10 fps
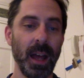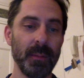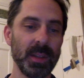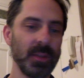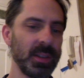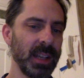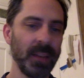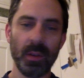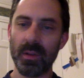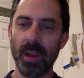So just to
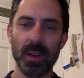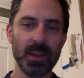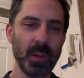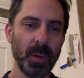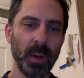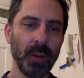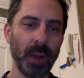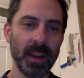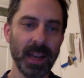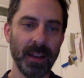give a super quick
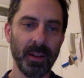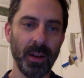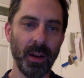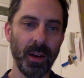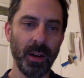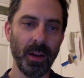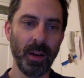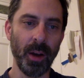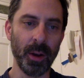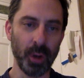rundown
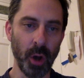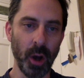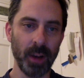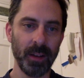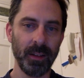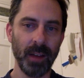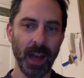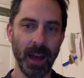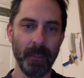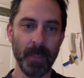on cock,
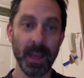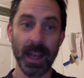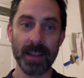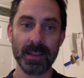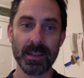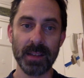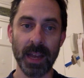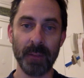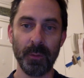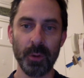it has
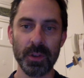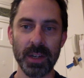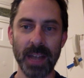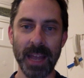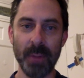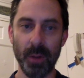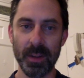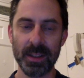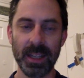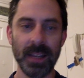an unfortunate name,
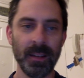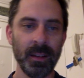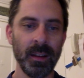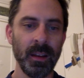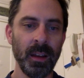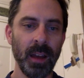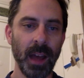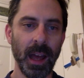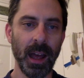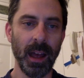obviously.
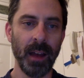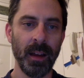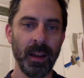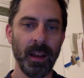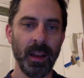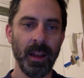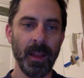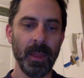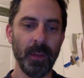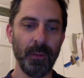
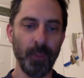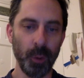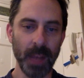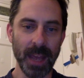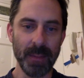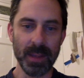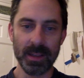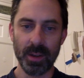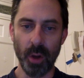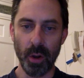The full name is
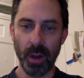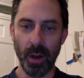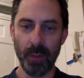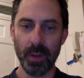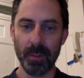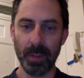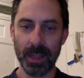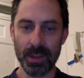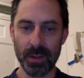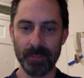Conquer of
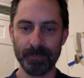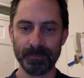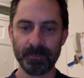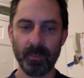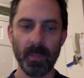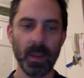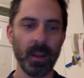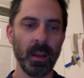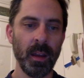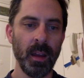Completion,
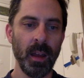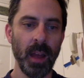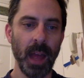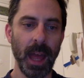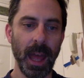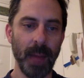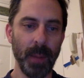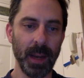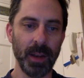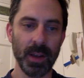
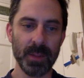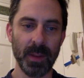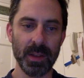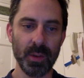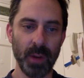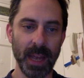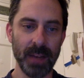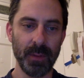but it goes by the shorthand of